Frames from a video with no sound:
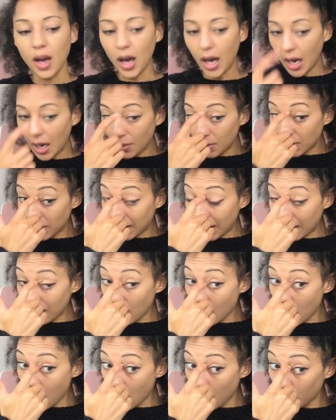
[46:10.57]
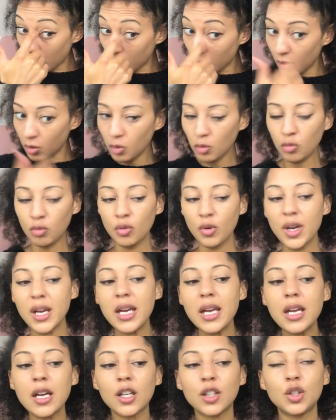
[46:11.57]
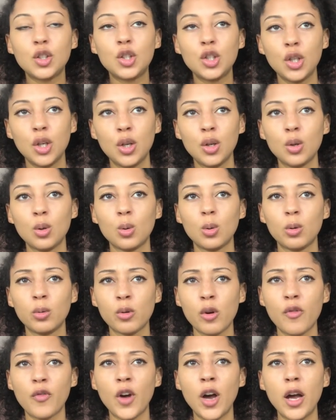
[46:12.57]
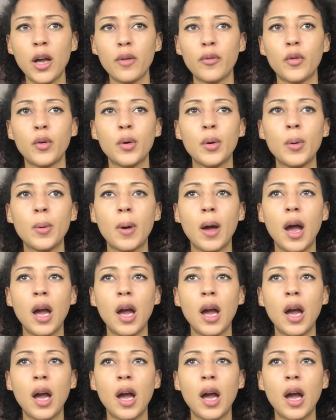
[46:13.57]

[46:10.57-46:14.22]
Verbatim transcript: I was gonna redo Revival